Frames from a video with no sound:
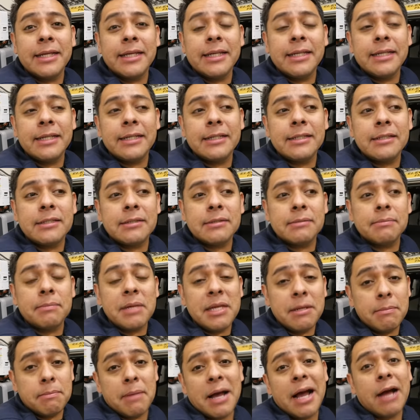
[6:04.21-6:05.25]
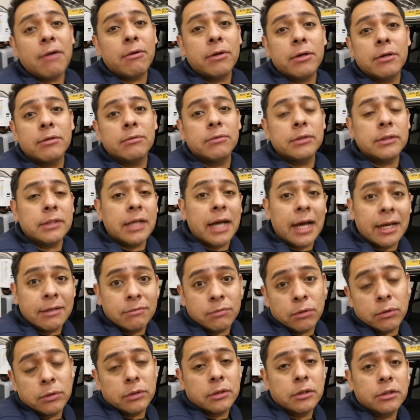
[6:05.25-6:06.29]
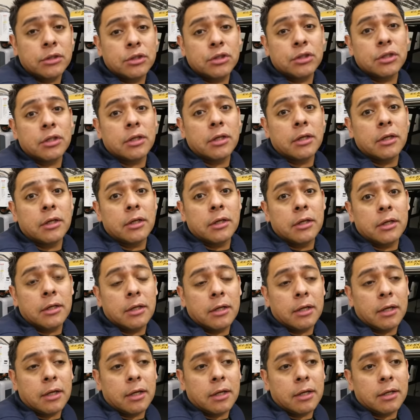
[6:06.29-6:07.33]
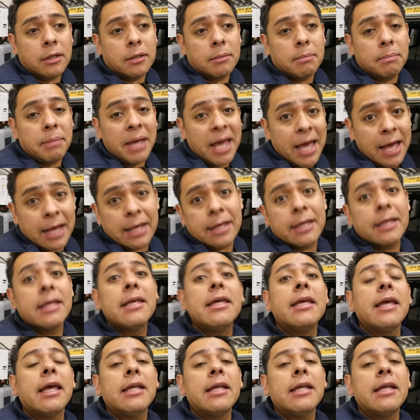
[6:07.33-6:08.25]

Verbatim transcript: is being powered with a high voltage uh, pack.